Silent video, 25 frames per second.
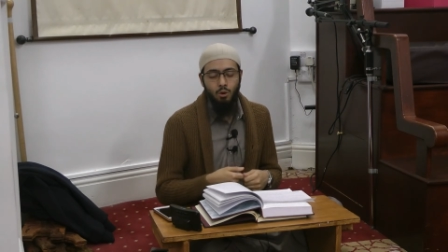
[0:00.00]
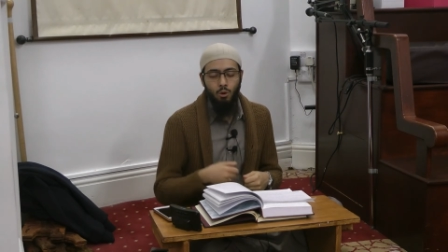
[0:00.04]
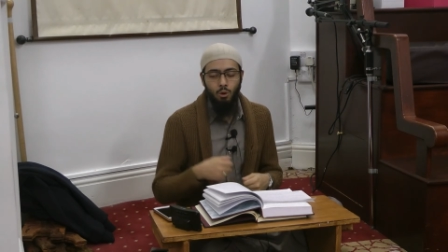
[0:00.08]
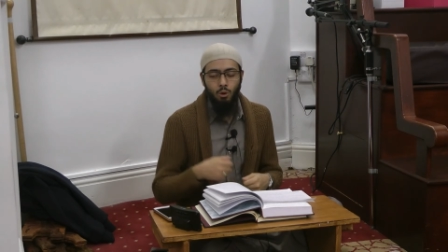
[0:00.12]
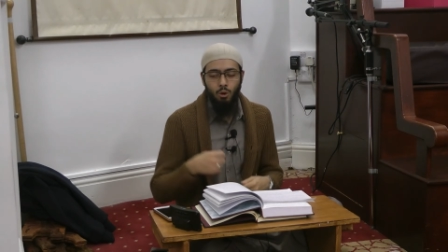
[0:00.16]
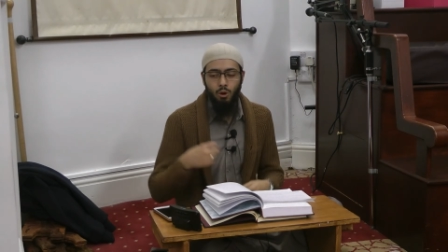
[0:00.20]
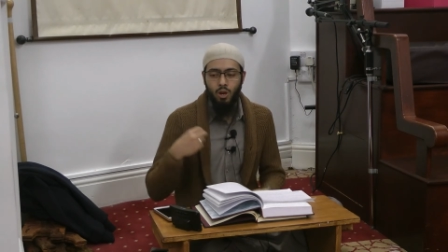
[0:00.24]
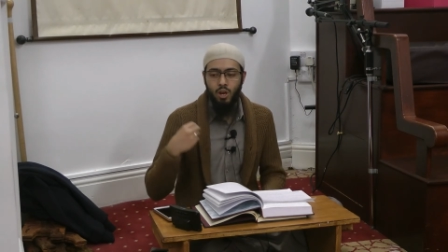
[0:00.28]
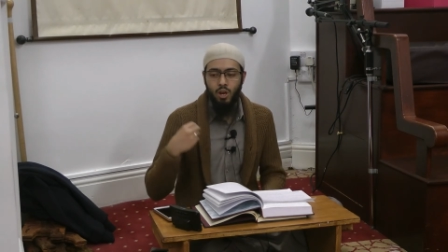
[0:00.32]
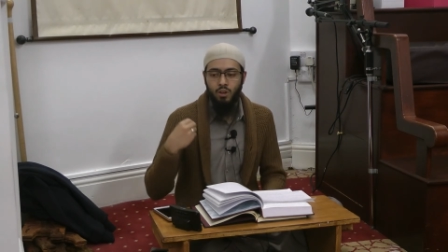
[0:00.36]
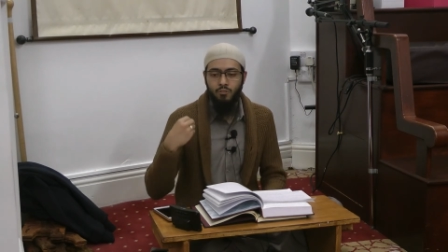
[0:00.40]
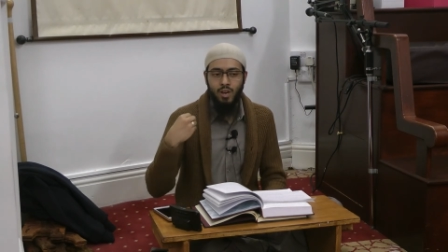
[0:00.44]

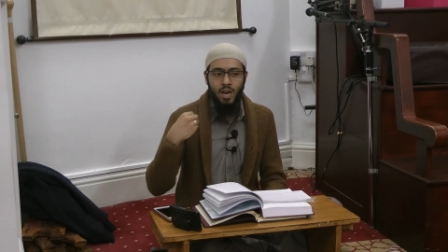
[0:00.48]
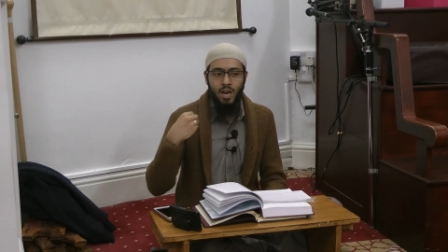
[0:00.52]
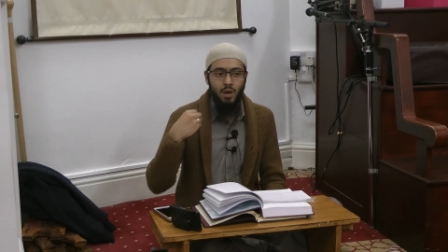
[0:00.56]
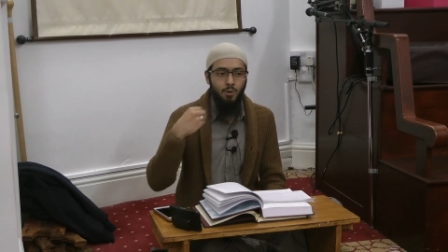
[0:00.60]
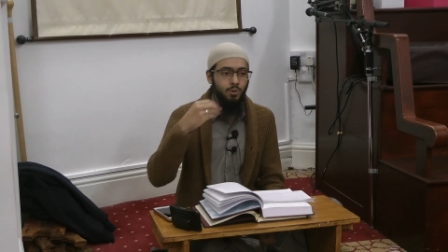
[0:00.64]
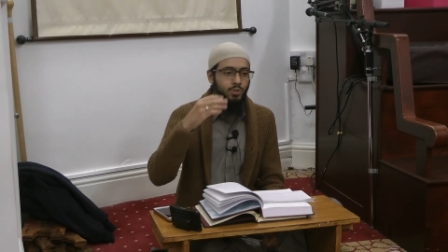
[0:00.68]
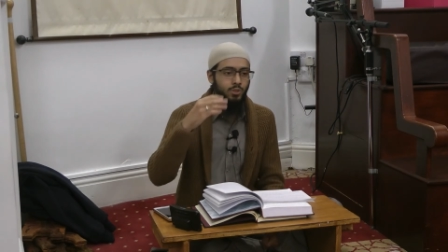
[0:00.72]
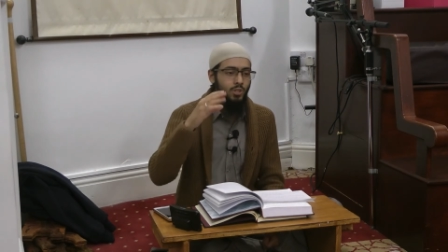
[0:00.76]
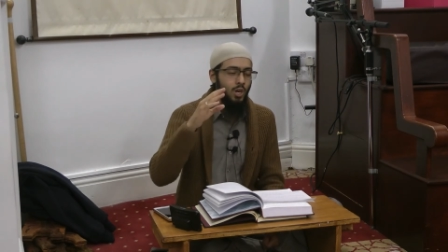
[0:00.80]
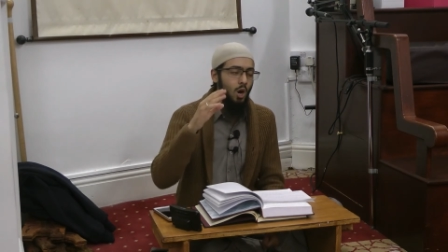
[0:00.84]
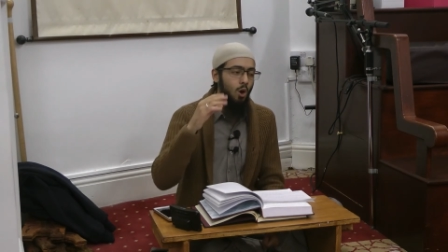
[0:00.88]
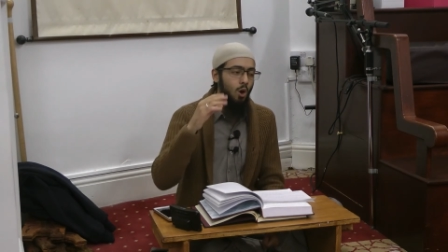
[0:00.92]
all of
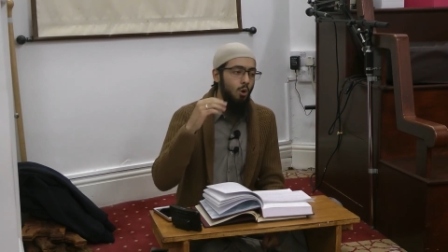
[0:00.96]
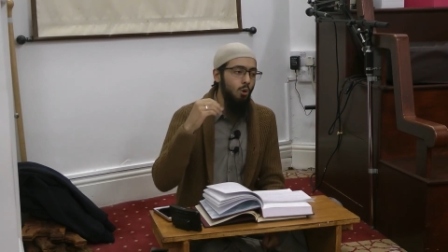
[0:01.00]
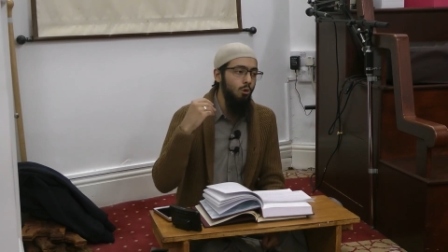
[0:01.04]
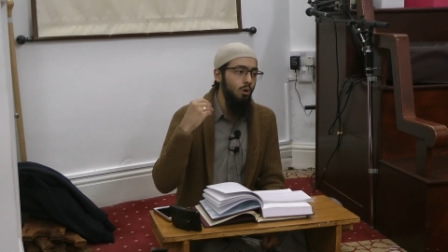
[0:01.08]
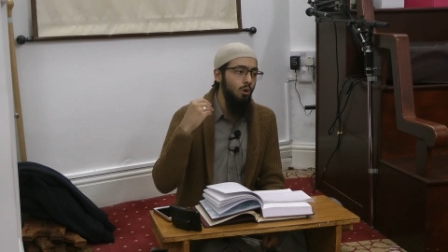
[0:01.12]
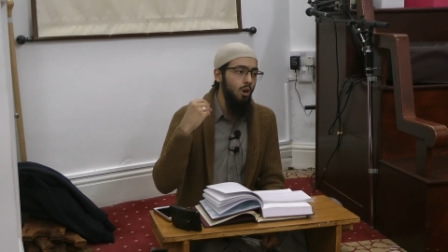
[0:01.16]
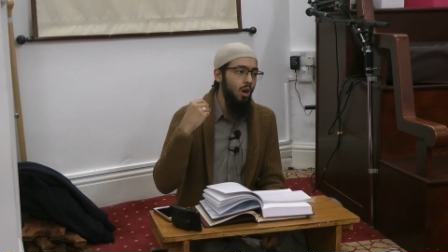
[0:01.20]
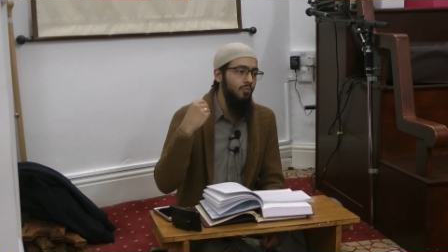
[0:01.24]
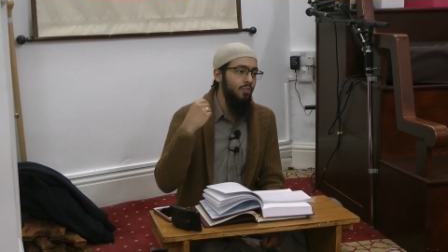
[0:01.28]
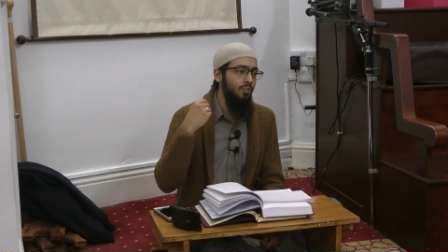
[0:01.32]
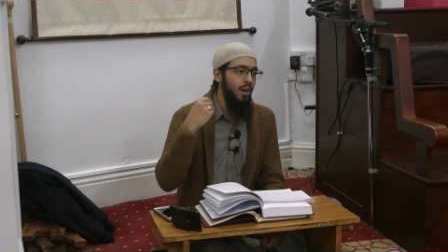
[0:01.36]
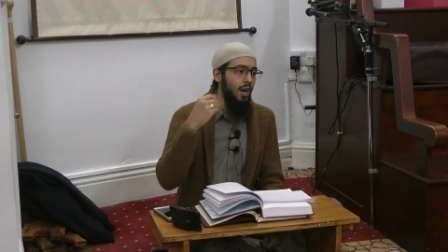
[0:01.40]
our, the
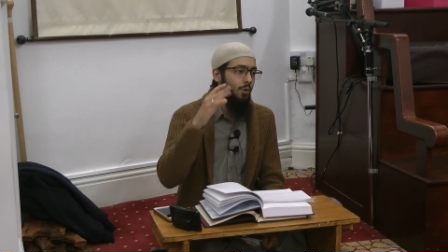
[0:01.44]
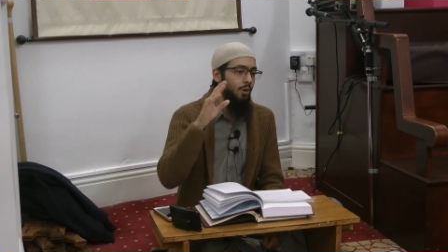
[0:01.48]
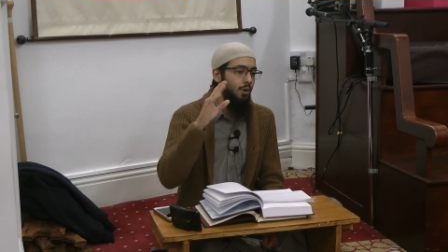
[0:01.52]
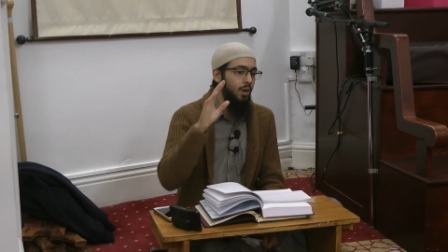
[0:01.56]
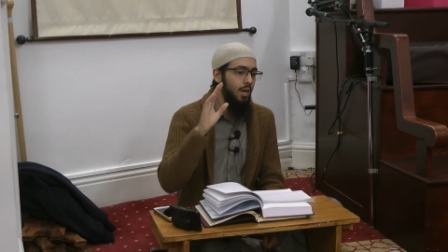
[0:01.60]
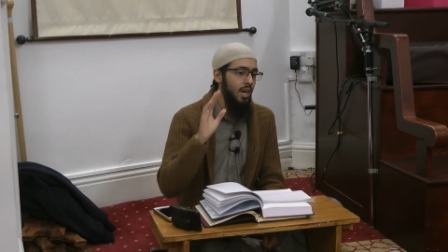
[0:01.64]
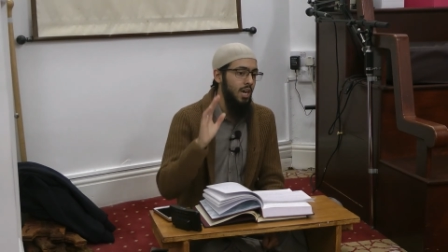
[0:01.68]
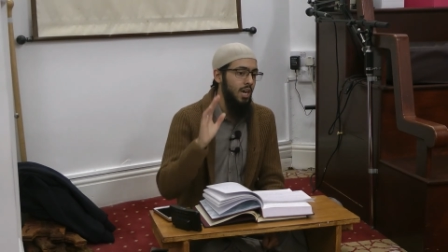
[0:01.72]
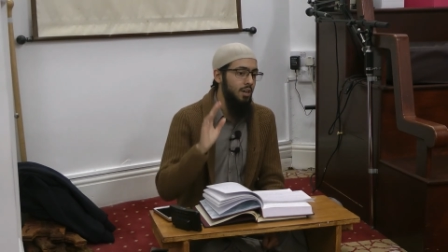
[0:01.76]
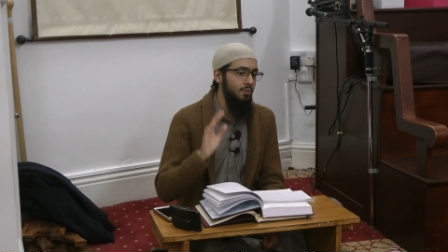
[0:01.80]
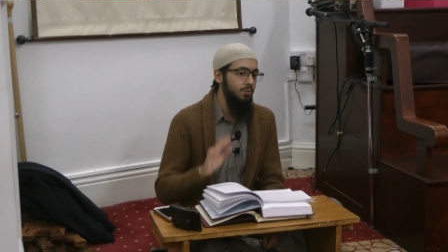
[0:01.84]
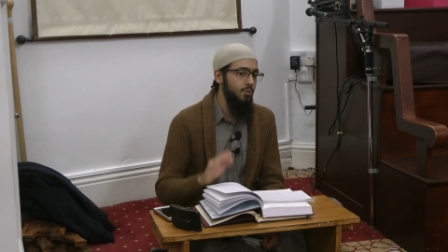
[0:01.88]
whole of our
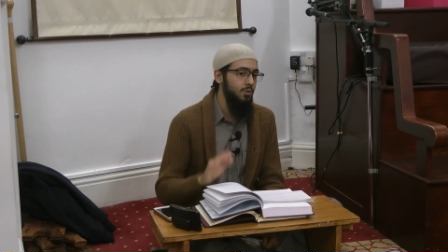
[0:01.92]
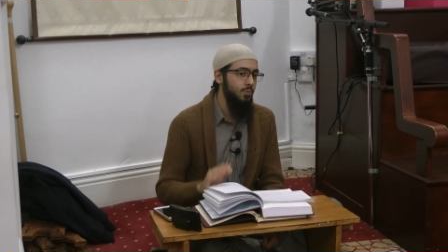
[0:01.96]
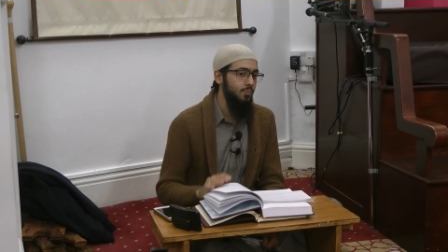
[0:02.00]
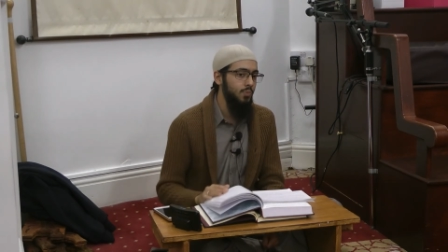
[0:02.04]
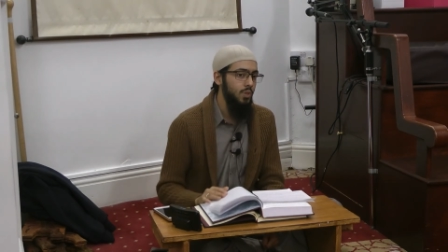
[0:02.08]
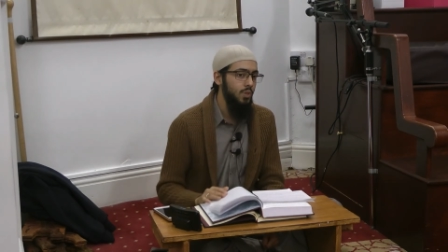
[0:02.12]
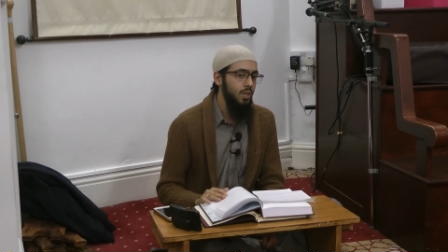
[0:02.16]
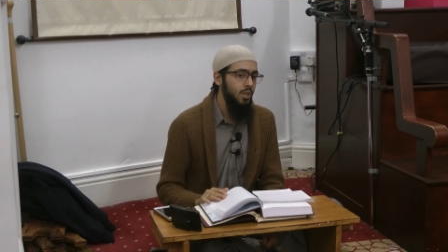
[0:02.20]
lives.